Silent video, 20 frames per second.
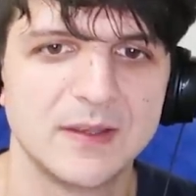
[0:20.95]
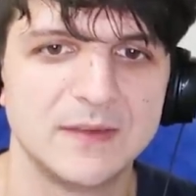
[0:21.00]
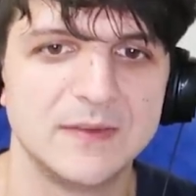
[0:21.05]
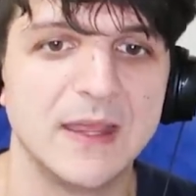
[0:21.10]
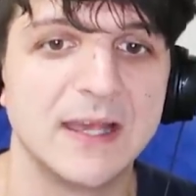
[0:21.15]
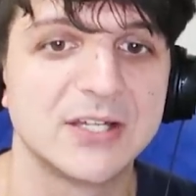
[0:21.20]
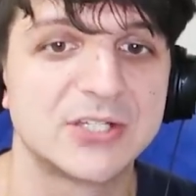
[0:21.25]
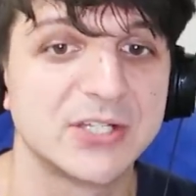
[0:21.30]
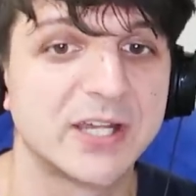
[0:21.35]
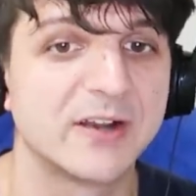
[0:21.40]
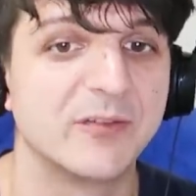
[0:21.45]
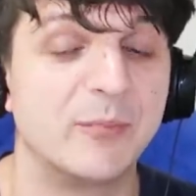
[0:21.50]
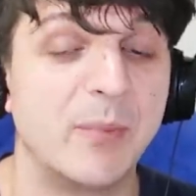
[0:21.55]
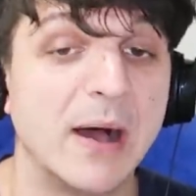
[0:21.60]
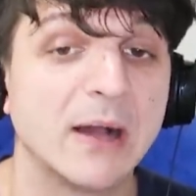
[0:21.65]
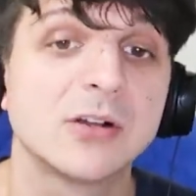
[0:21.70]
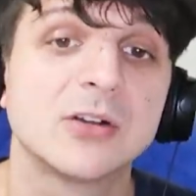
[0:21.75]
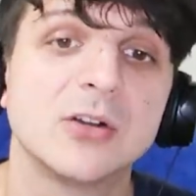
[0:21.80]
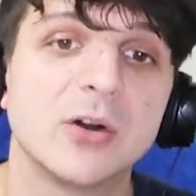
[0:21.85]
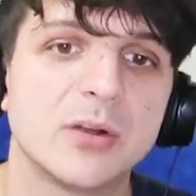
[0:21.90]
Nice shot of
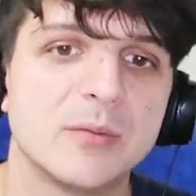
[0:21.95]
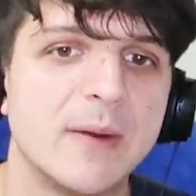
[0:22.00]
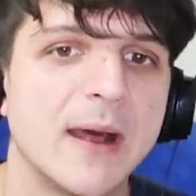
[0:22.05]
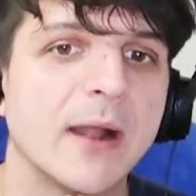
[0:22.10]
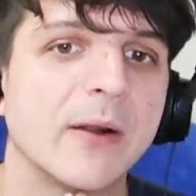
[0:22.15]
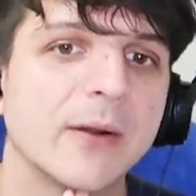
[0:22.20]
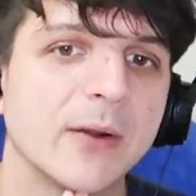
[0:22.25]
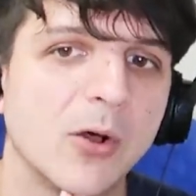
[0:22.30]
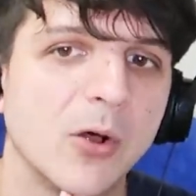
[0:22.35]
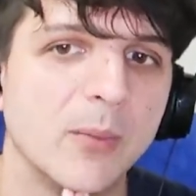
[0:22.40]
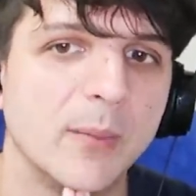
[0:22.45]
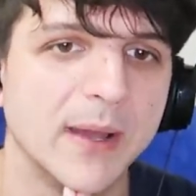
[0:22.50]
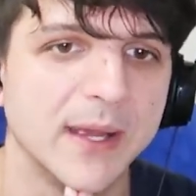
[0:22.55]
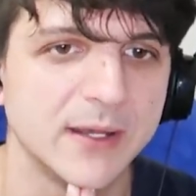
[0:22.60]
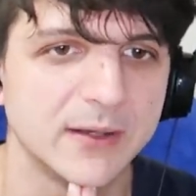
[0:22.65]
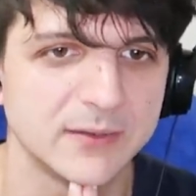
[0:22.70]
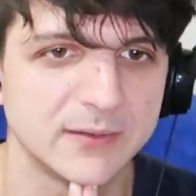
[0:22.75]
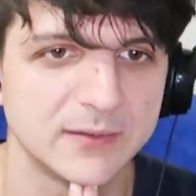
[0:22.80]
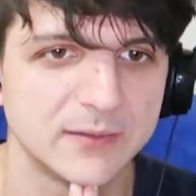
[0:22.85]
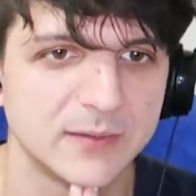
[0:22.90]
Bakugo admiring All
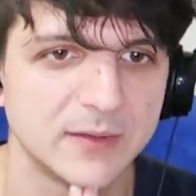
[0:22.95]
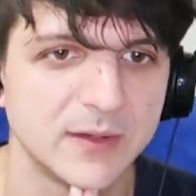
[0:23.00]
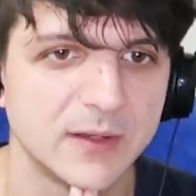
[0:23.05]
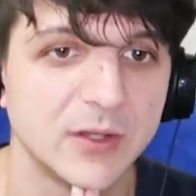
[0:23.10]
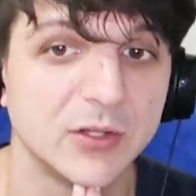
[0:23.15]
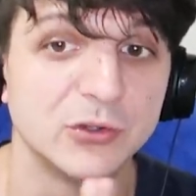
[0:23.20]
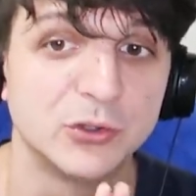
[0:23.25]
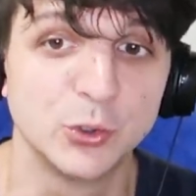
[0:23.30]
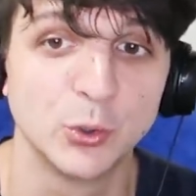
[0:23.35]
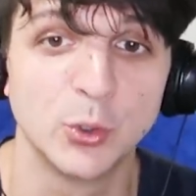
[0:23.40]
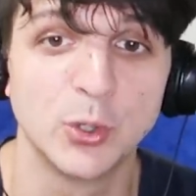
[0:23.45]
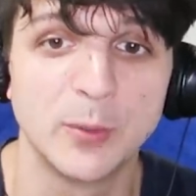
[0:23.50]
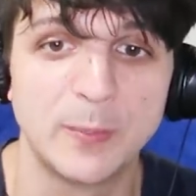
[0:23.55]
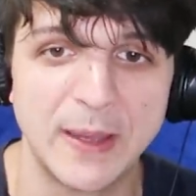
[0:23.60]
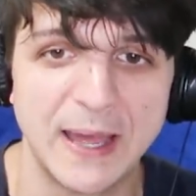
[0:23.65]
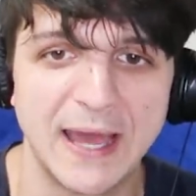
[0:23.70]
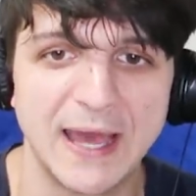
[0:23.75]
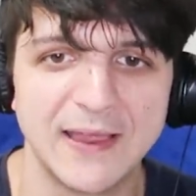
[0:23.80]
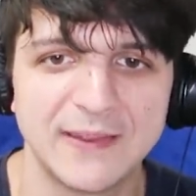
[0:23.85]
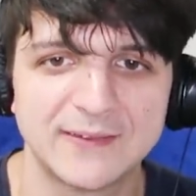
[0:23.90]
Might. Dual
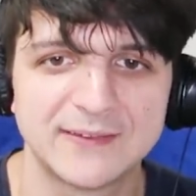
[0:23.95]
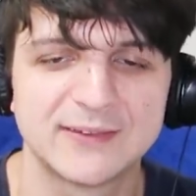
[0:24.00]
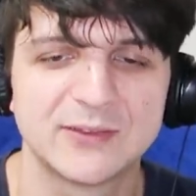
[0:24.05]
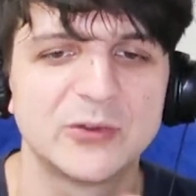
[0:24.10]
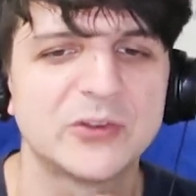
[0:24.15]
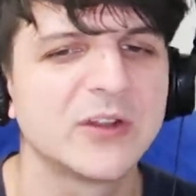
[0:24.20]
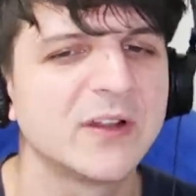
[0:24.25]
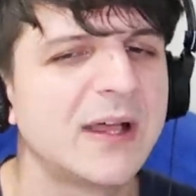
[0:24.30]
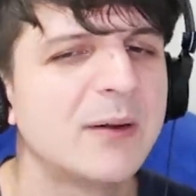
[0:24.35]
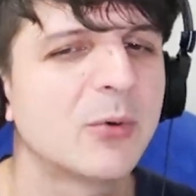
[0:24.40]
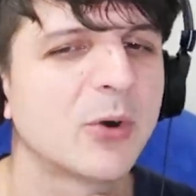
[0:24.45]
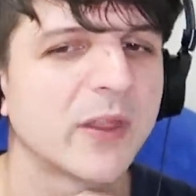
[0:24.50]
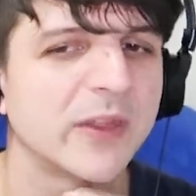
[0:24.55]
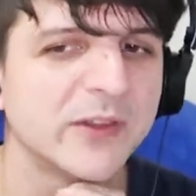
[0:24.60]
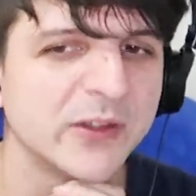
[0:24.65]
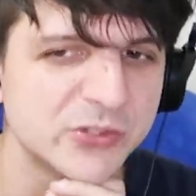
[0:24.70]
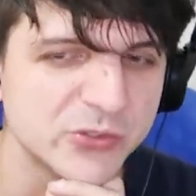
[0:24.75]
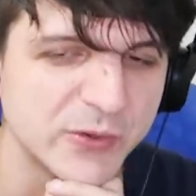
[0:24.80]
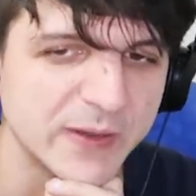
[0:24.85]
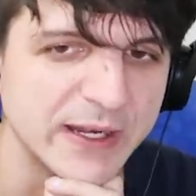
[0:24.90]
paths. There's a lot more to this
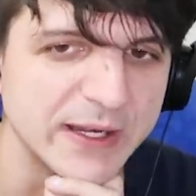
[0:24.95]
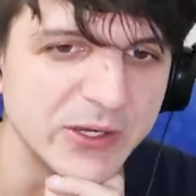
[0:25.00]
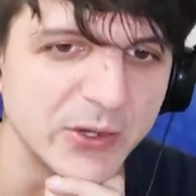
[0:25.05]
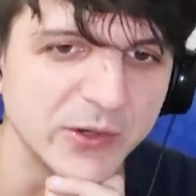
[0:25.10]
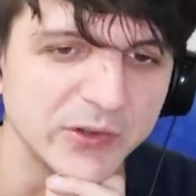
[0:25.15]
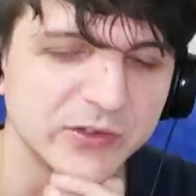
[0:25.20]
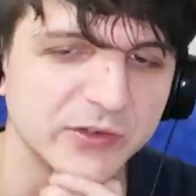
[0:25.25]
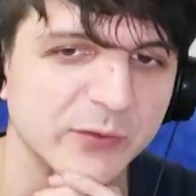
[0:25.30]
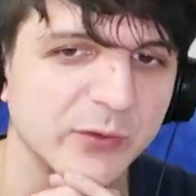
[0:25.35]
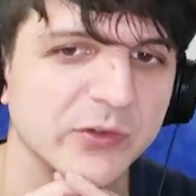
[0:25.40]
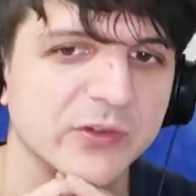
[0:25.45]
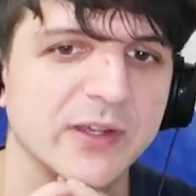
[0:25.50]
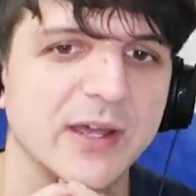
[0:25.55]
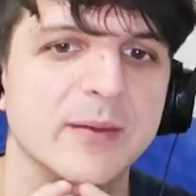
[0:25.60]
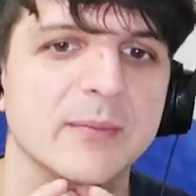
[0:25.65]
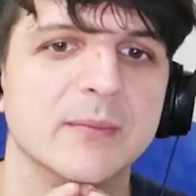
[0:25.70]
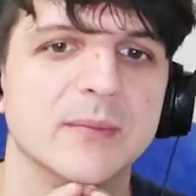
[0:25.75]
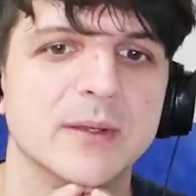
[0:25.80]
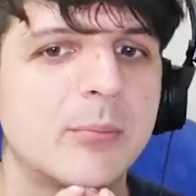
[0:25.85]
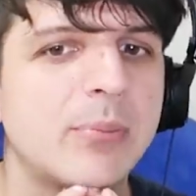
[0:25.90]
intro than I noticed the first
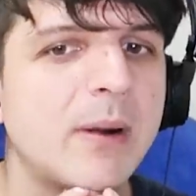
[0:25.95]
time.